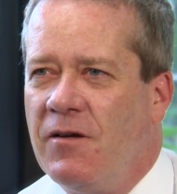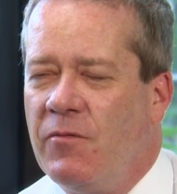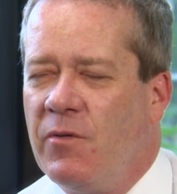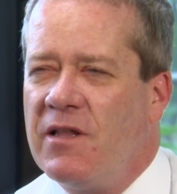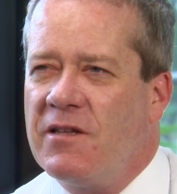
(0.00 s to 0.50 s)

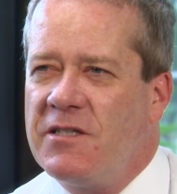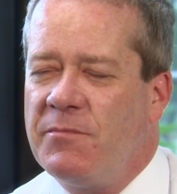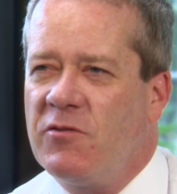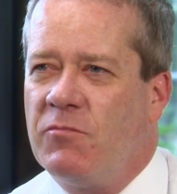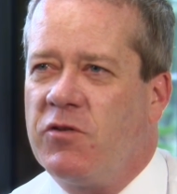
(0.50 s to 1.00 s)
One of the
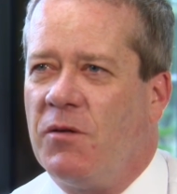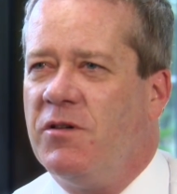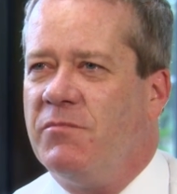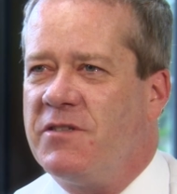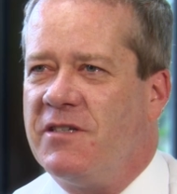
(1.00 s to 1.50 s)
typical
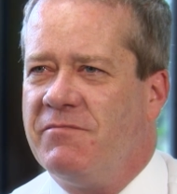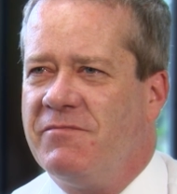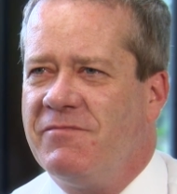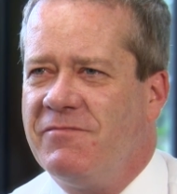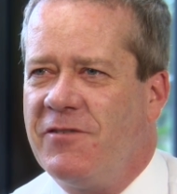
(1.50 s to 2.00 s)
problems that
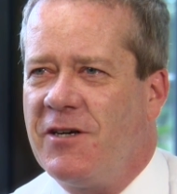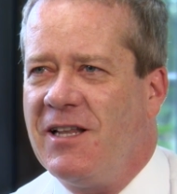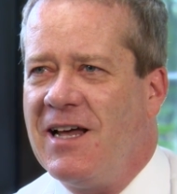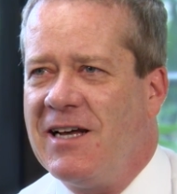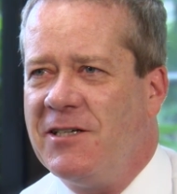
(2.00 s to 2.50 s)
very
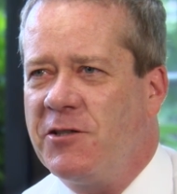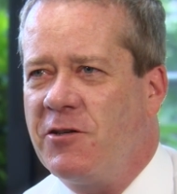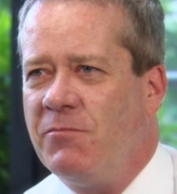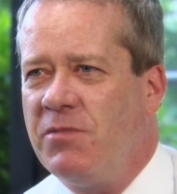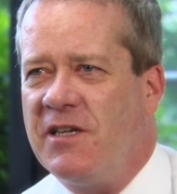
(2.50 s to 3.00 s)
large,
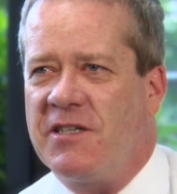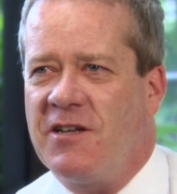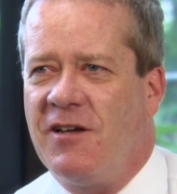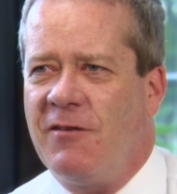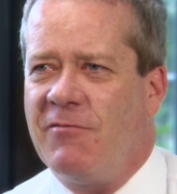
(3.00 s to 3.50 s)
complex,
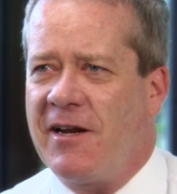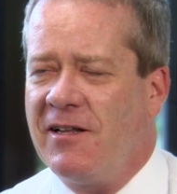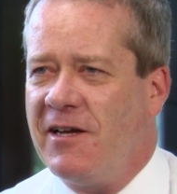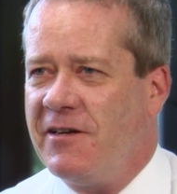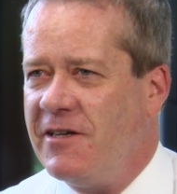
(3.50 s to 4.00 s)
highly
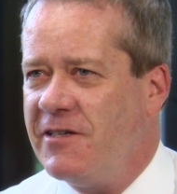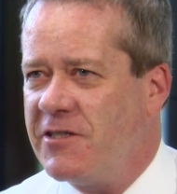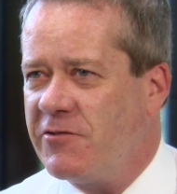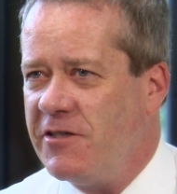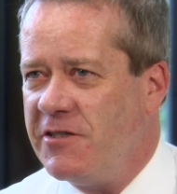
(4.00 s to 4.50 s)
regulated
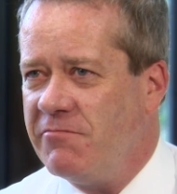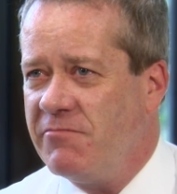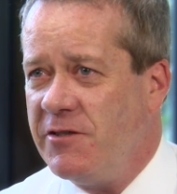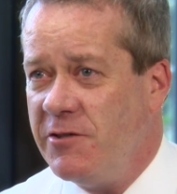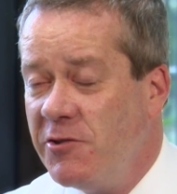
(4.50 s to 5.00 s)
industries
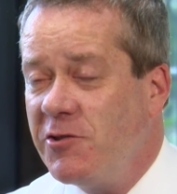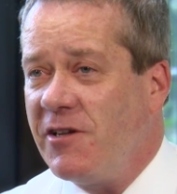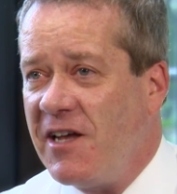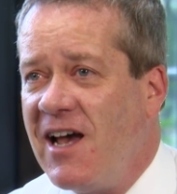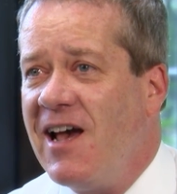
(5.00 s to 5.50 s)

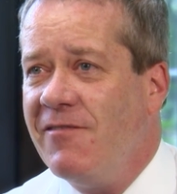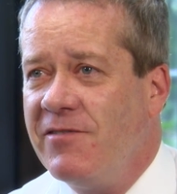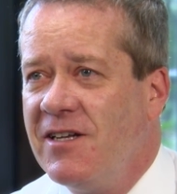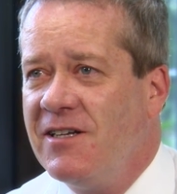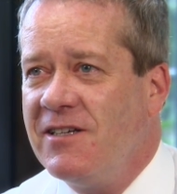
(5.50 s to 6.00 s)
usually have
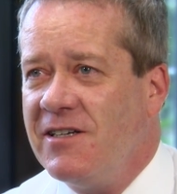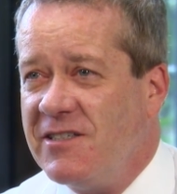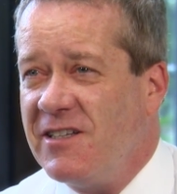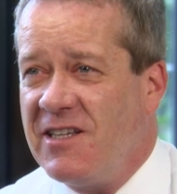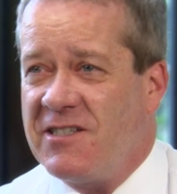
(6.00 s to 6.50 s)
is
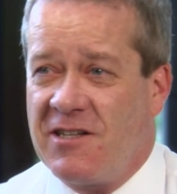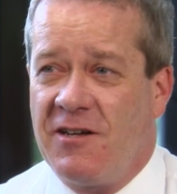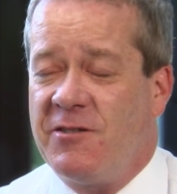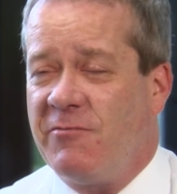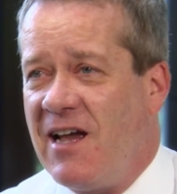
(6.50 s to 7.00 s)
that they're
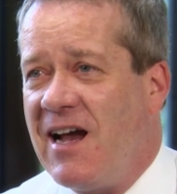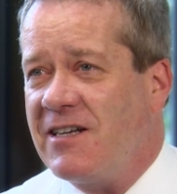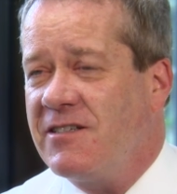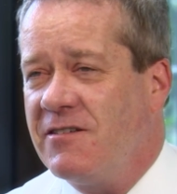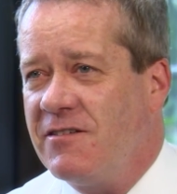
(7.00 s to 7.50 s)
slow to
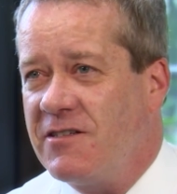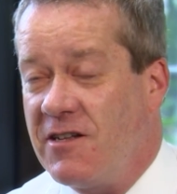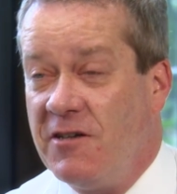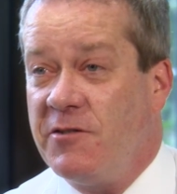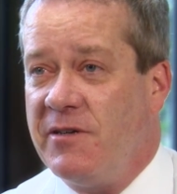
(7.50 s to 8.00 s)
react and
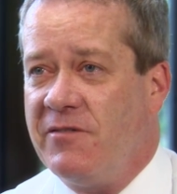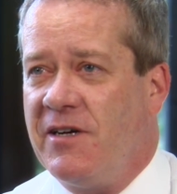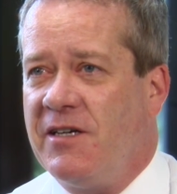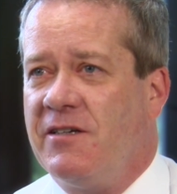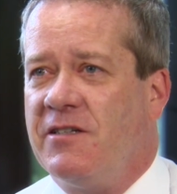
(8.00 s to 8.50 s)
slow to
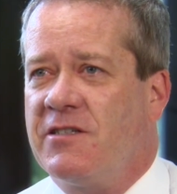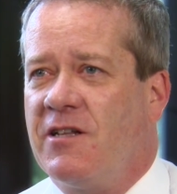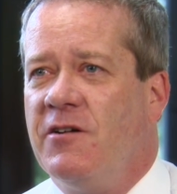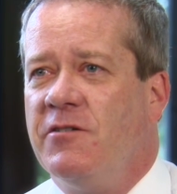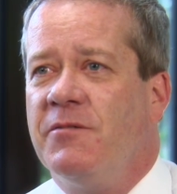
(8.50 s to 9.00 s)
innovate and
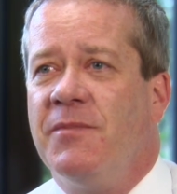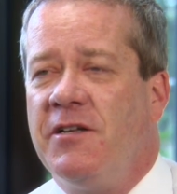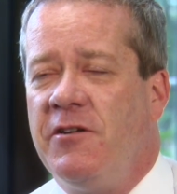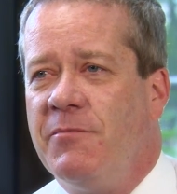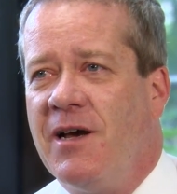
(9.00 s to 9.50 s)
slow to
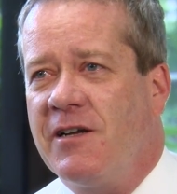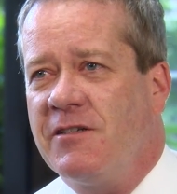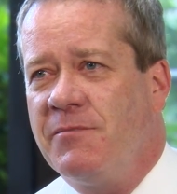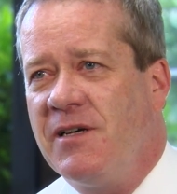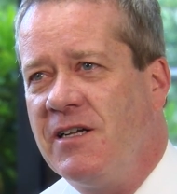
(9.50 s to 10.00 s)
meet new market
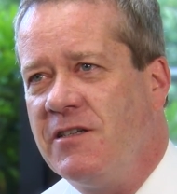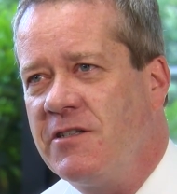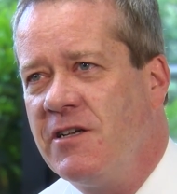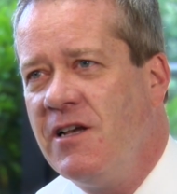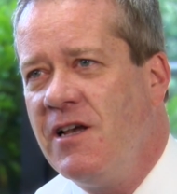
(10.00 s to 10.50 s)
demands.